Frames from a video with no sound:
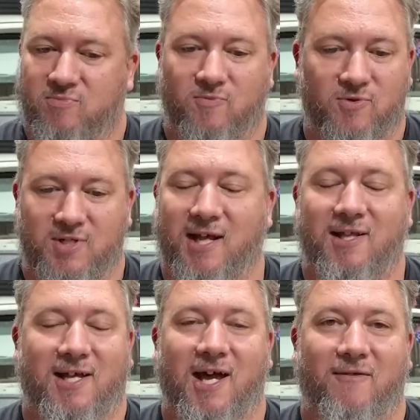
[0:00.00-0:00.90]
we'll take
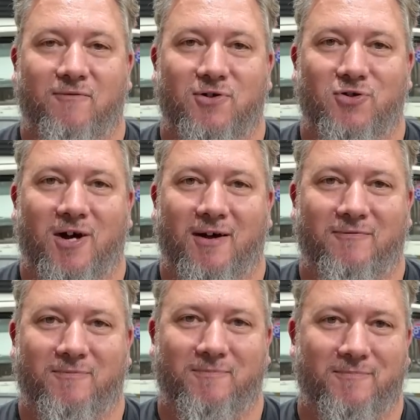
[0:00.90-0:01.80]
the car for a
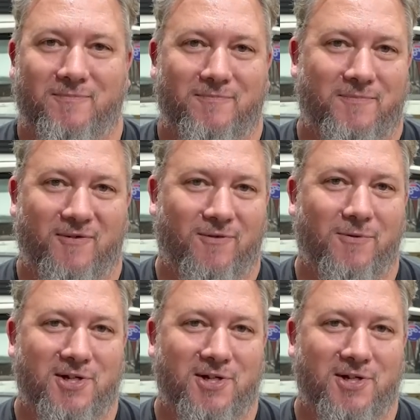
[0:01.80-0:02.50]
drive before